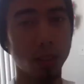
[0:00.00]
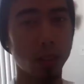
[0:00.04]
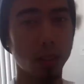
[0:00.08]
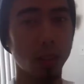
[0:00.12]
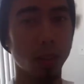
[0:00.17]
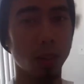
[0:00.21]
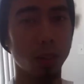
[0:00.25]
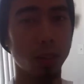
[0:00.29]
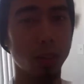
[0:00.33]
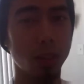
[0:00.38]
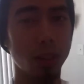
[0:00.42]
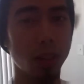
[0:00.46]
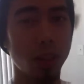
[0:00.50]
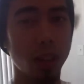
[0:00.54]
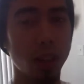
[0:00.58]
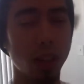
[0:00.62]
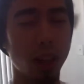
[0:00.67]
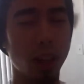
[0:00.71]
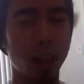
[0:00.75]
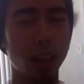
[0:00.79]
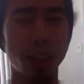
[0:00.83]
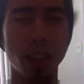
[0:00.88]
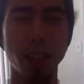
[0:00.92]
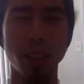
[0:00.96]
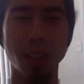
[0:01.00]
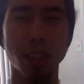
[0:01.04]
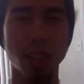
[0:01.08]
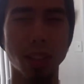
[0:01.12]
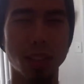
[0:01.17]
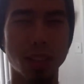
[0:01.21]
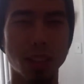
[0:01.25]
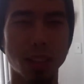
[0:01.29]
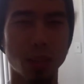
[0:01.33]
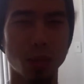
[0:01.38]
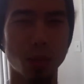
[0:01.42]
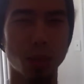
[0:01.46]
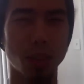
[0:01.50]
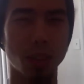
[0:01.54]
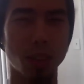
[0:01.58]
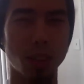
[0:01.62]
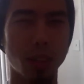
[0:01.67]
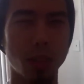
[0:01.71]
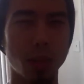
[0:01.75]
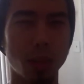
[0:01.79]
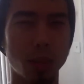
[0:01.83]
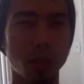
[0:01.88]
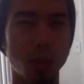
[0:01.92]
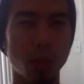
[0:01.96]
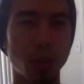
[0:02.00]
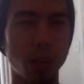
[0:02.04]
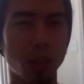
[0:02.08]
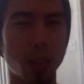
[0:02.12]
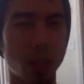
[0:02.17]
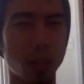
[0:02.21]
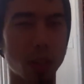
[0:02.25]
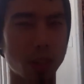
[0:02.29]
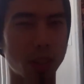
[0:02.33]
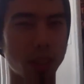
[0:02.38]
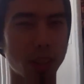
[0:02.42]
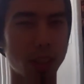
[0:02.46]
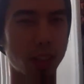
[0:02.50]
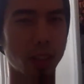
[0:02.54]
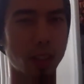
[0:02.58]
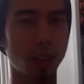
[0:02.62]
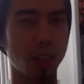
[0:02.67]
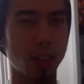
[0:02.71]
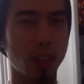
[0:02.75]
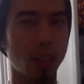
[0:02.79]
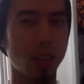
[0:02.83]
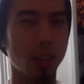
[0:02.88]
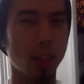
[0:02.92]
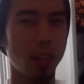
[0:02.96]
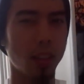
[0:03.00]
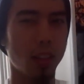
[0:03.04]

So, I think Jessica's working too, so we're gonna go see her.